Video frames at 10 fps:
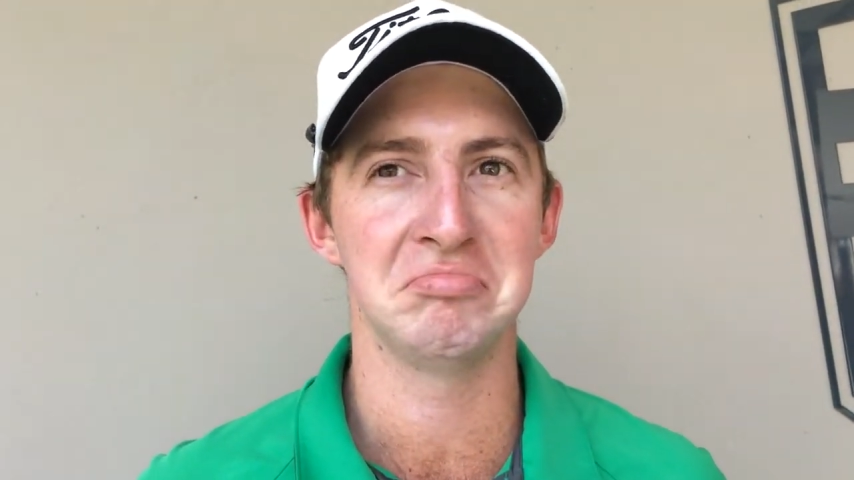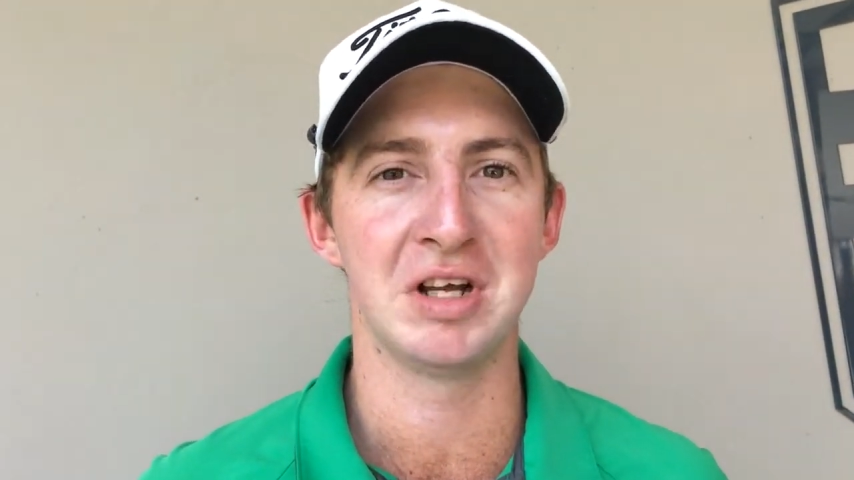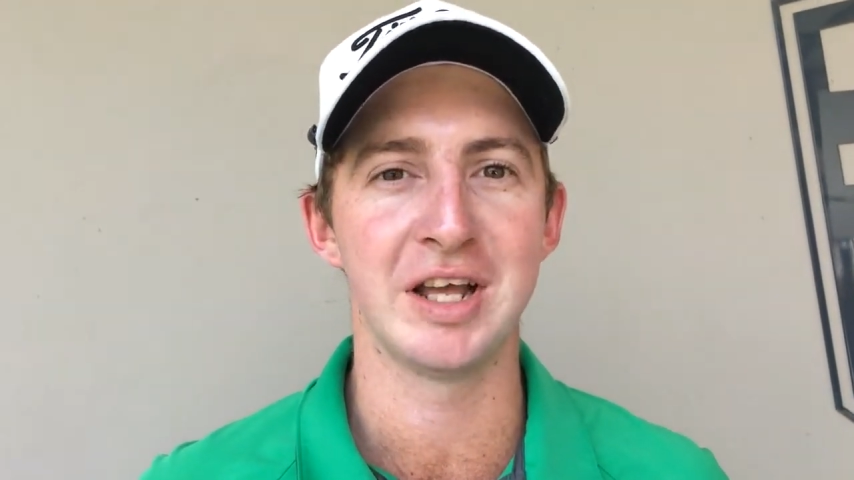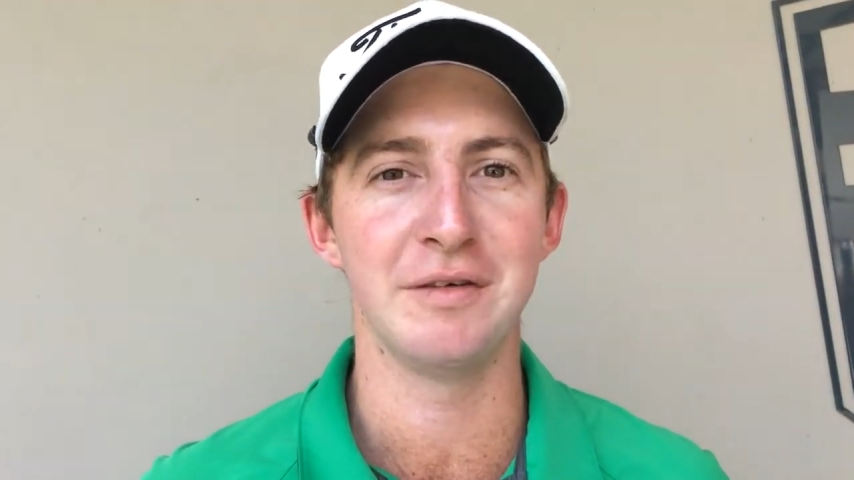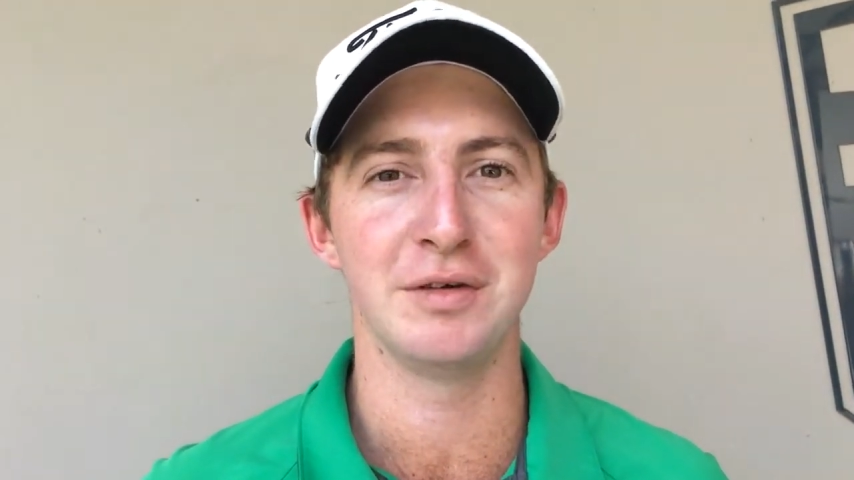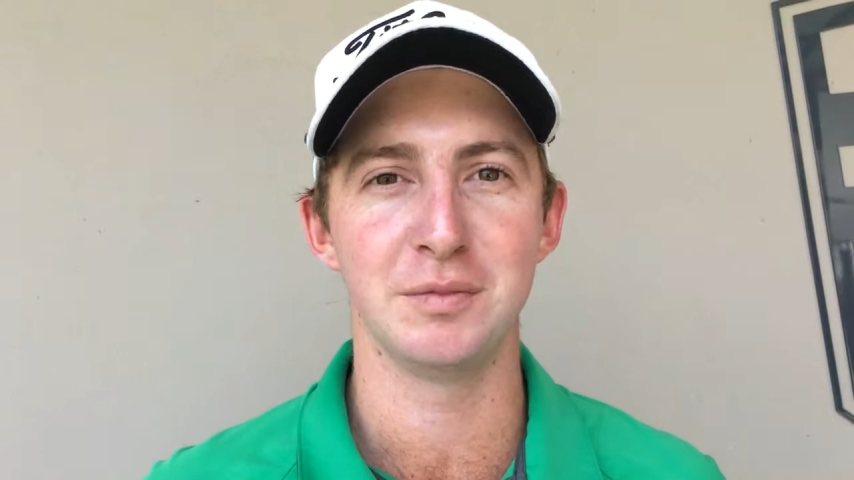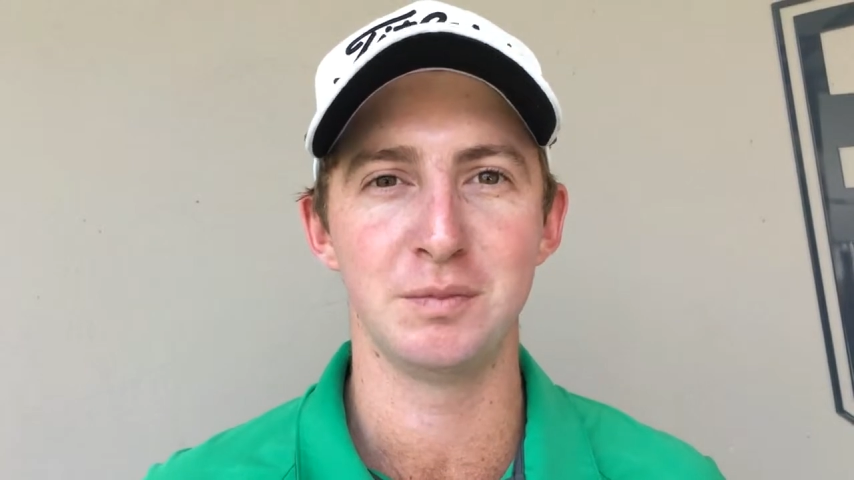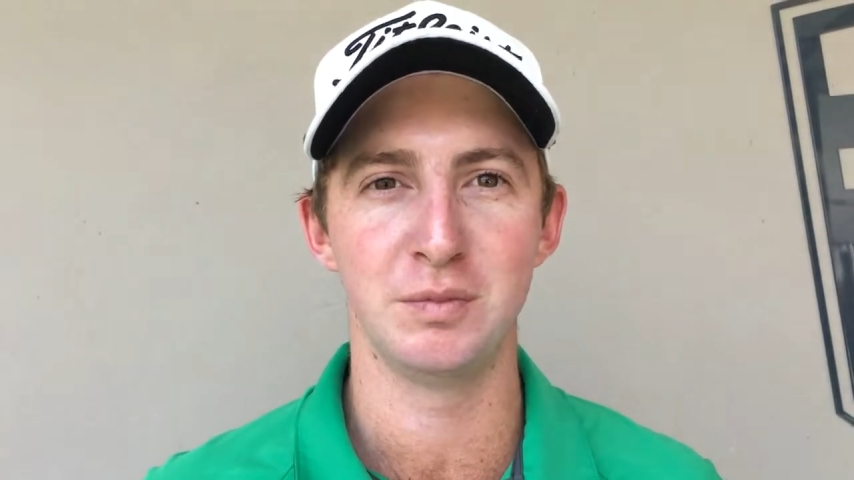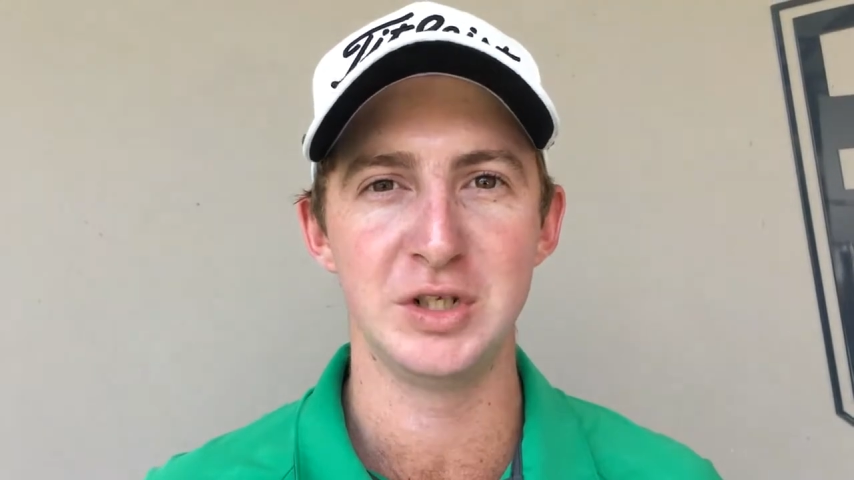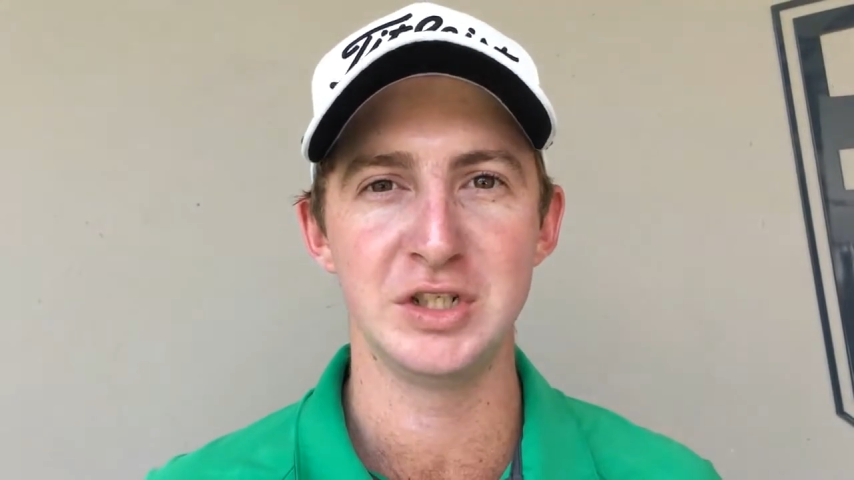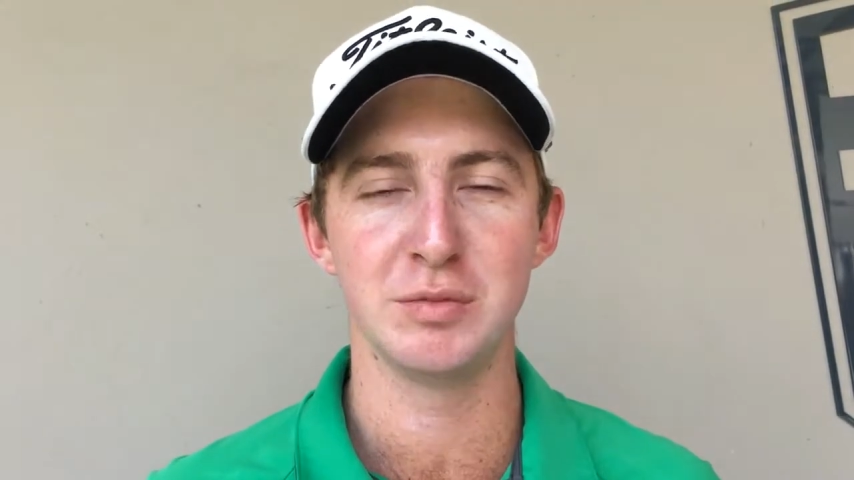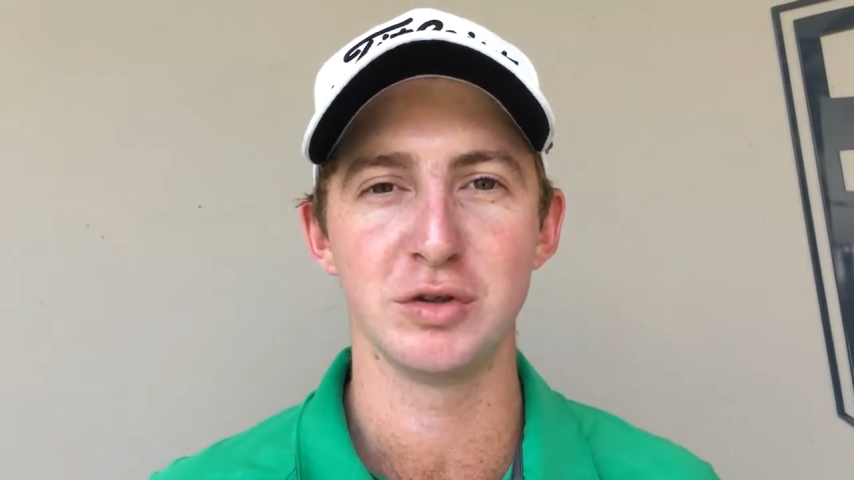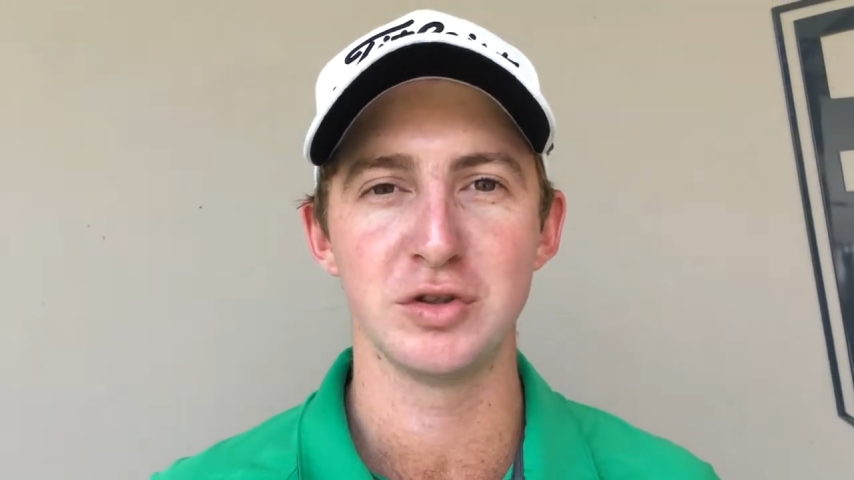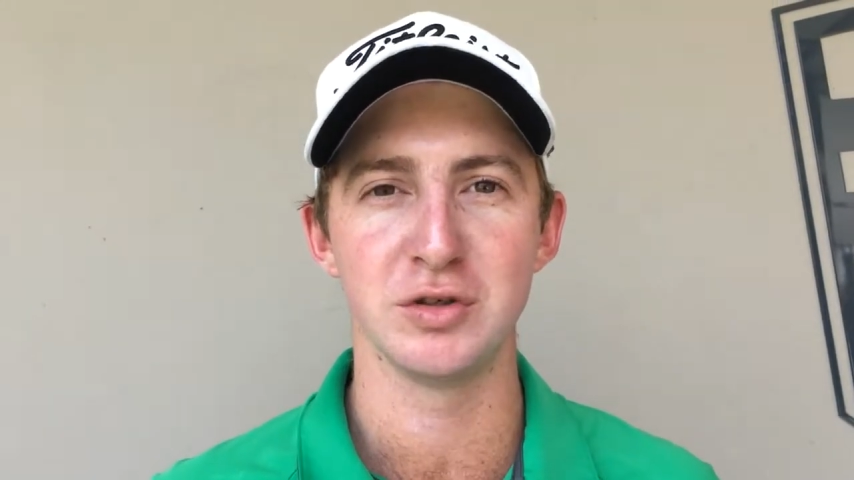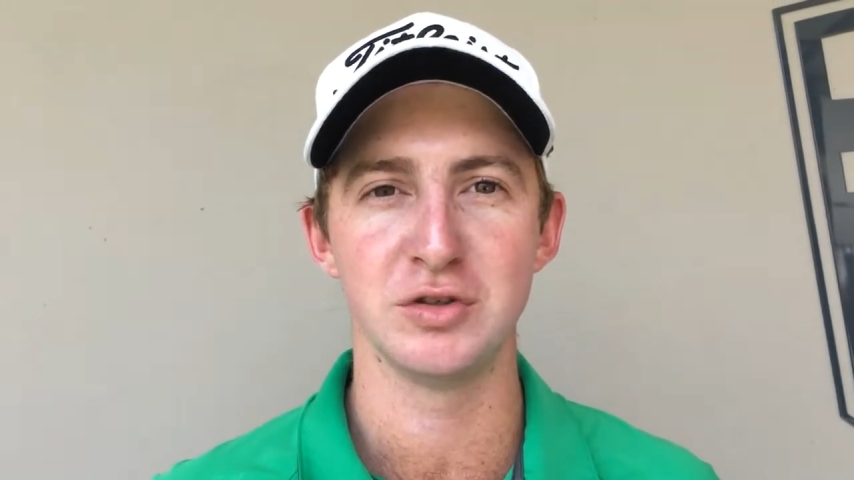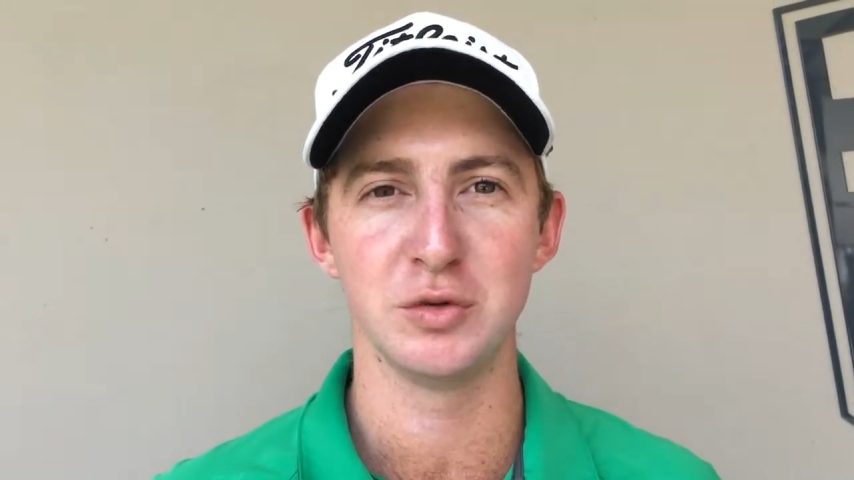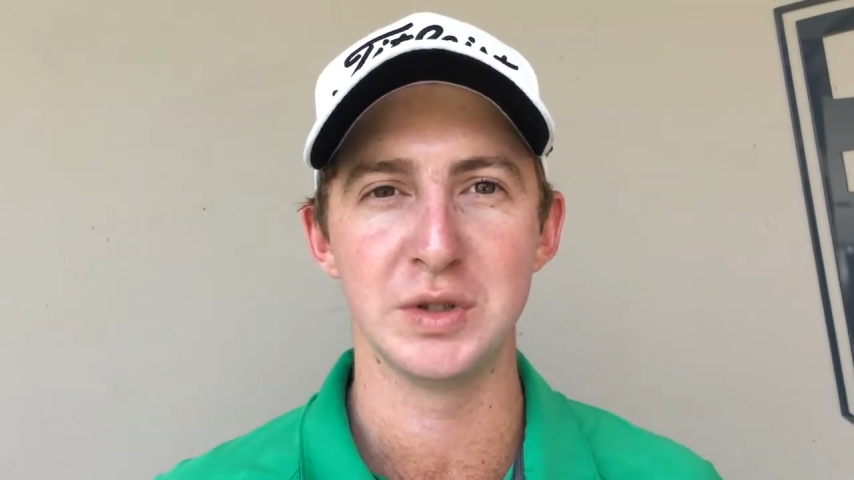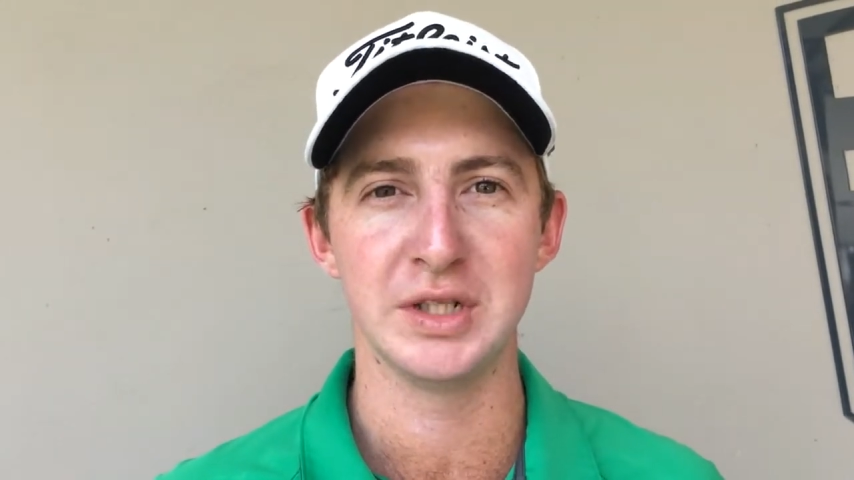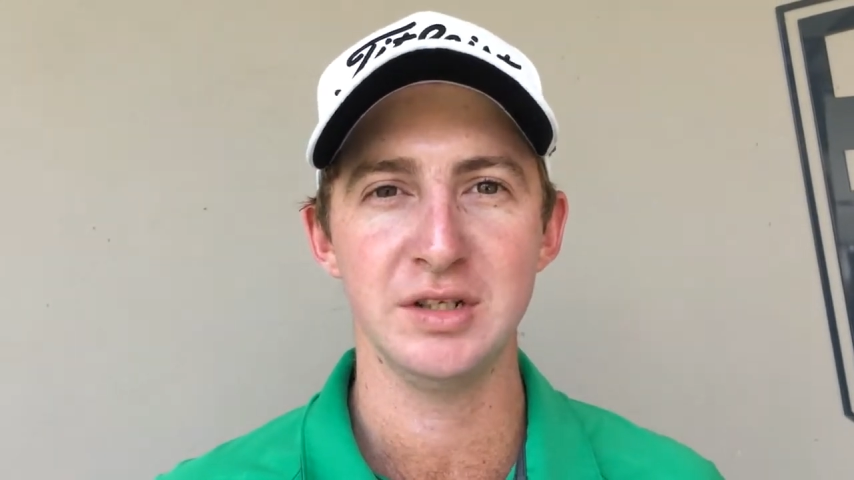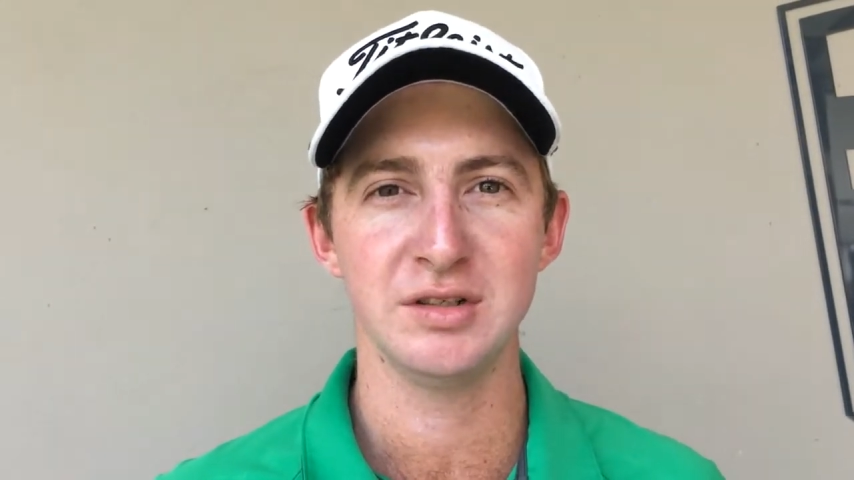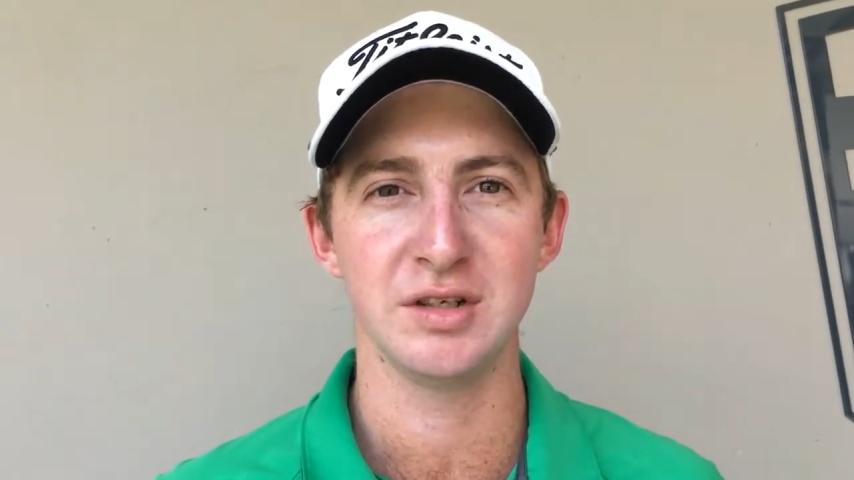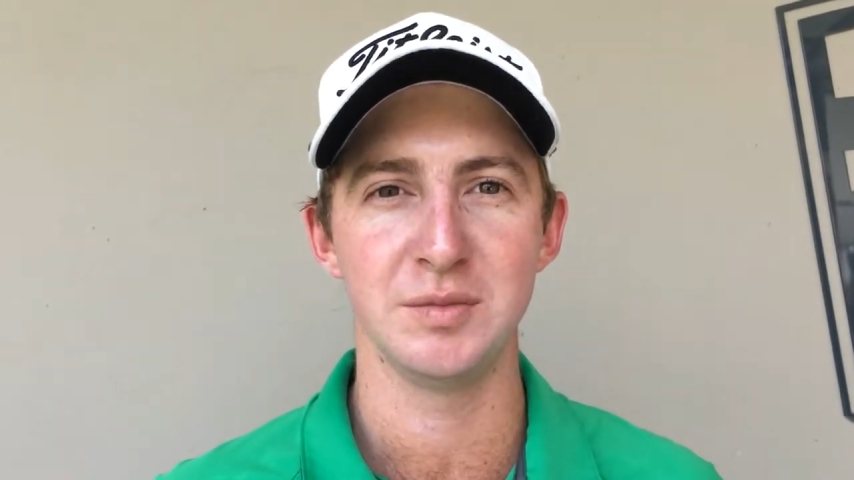like have a reasonable chance to win this.